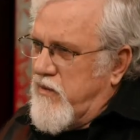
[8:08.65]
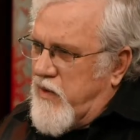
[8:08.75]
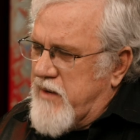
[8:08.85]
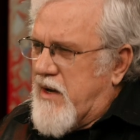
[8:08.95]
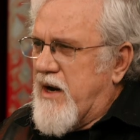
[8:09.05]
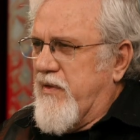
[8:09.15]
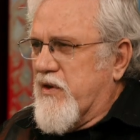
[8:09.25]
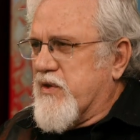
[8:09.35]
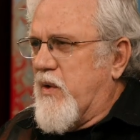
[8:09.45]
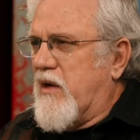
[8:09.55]
What about
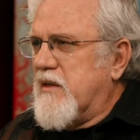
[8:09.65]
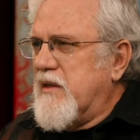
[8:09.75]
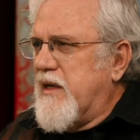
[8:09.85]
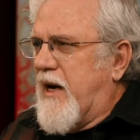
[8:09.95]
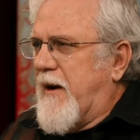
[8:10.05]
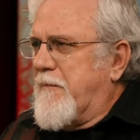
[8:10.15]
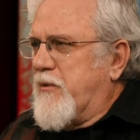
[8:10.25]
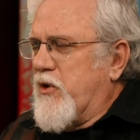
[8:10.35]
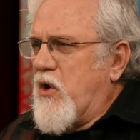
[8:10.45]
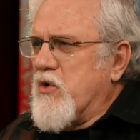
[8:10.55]
others? Well,
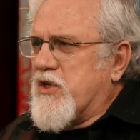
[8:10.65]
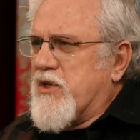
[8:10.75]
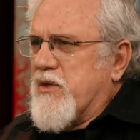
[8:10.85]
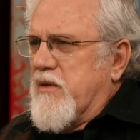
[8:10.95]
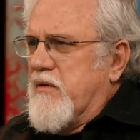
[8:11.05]
Darosh